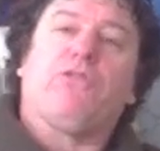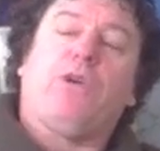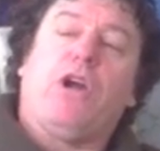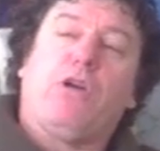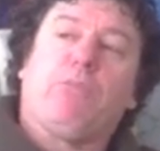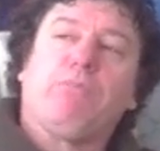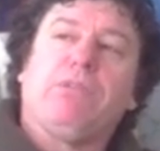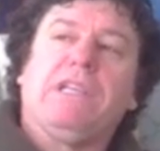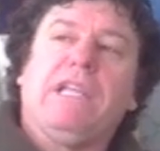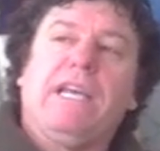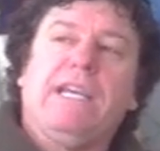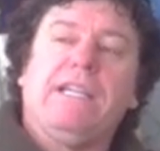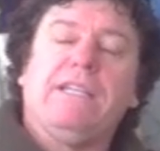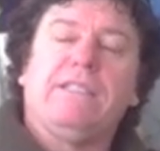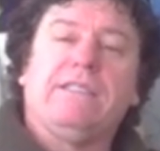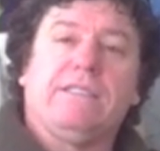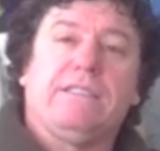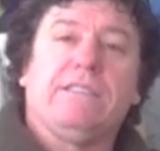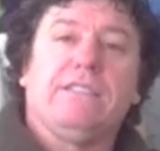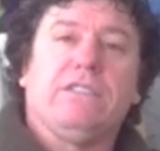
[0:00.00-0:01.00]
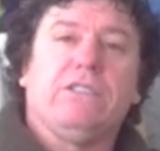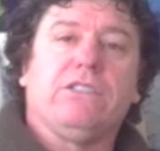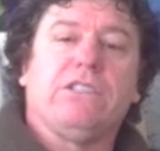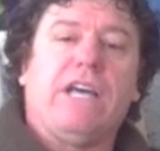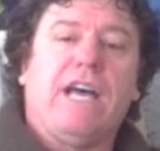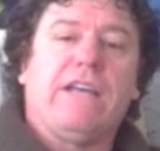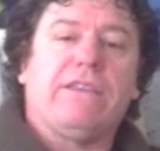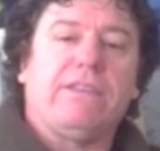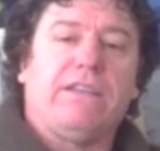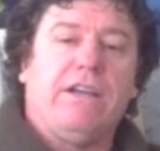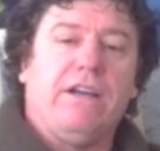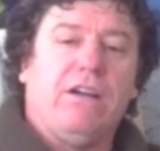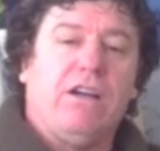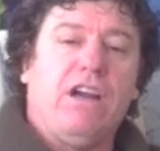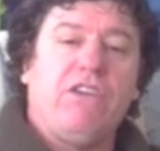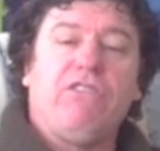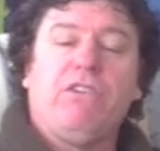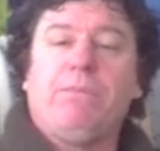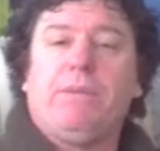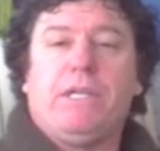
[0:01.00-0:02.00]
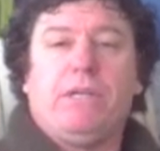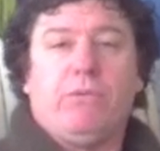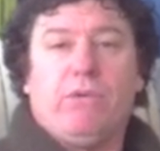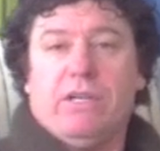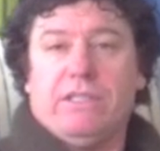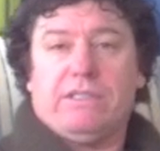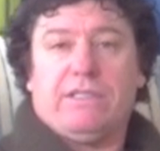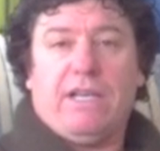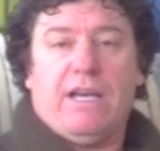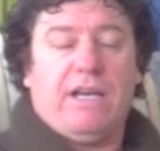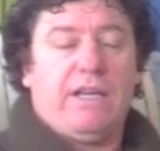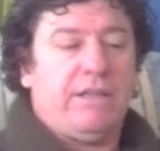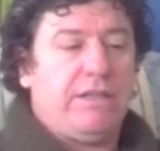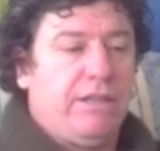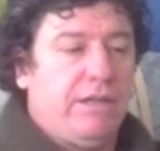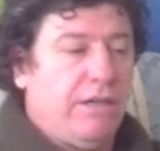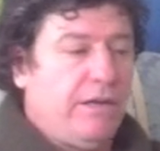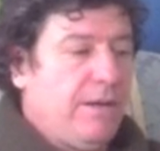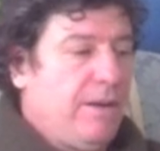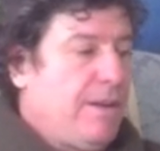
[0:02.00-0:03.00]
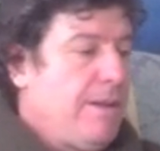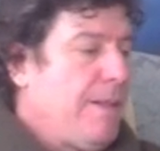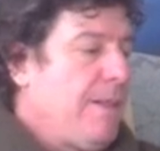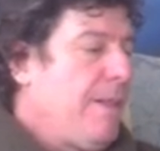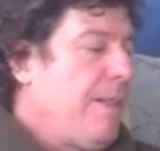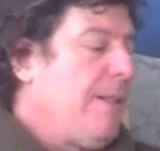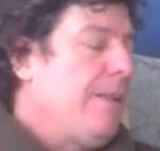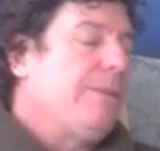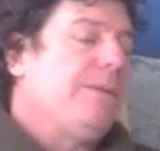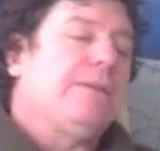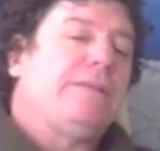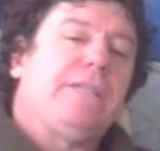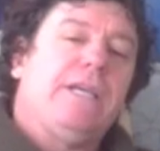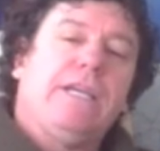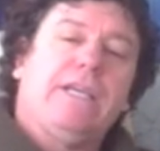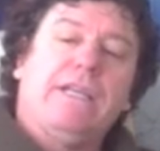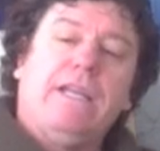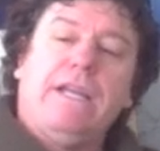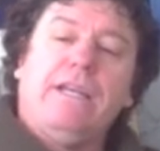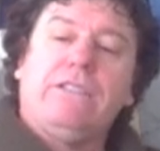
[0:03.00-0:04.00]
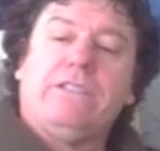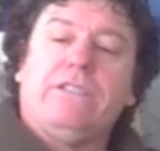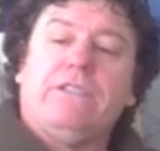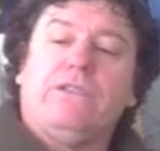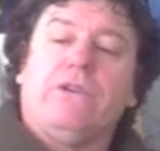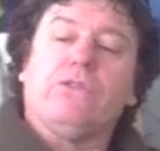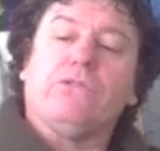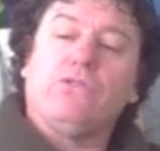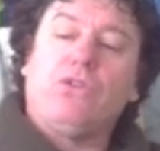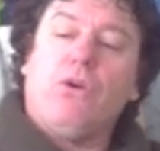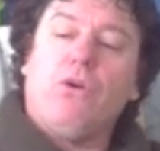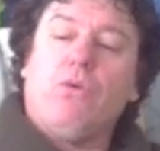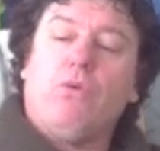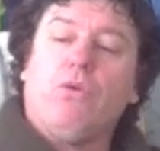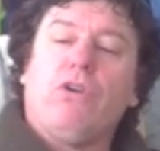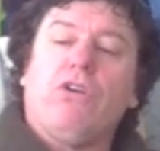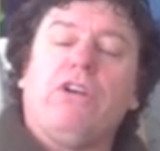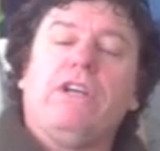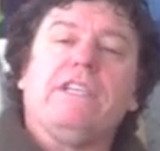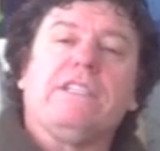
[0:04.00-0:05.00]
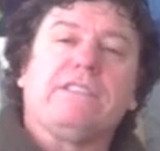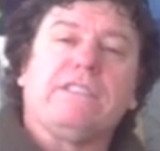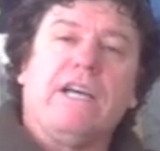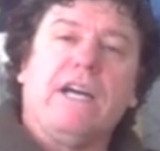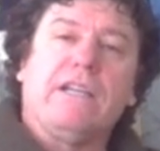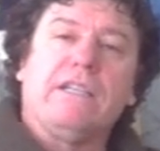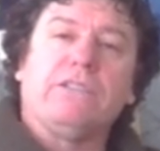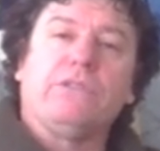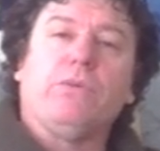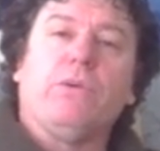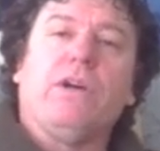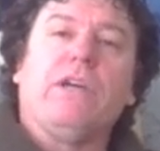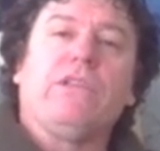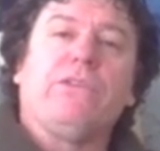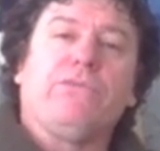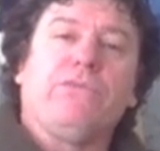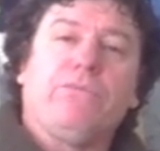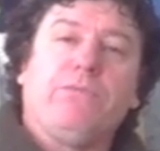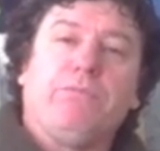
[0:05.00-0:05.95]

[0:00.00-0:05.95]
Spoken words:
Our plane is still not there. Everybody wants out of there. The ticket agent goes, don't worry, it's on its way, the